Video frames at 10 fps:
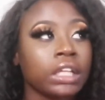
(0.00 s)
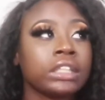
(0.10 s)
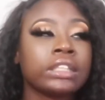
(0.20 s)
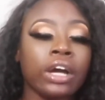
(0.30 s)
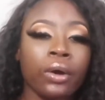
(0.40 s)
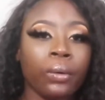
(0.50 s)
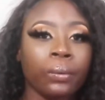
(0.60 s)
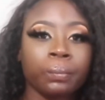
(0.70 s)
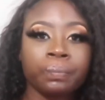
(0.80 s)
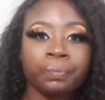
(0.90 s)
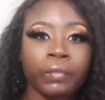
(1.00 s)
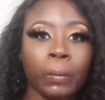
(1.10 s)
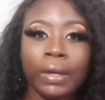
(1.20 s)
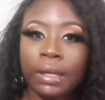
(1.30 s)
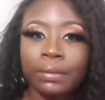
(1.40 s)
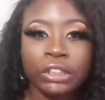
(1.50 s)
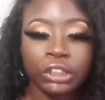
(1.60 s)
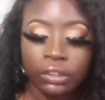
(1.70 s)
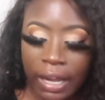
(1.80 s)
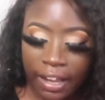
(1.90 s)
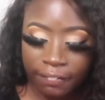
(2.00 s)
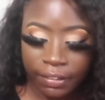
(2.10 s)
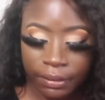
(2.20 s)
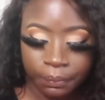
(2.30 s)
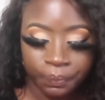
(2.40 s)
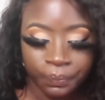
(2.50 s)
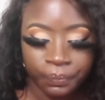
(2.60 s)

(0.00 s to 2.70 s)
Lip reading: So when he was driving,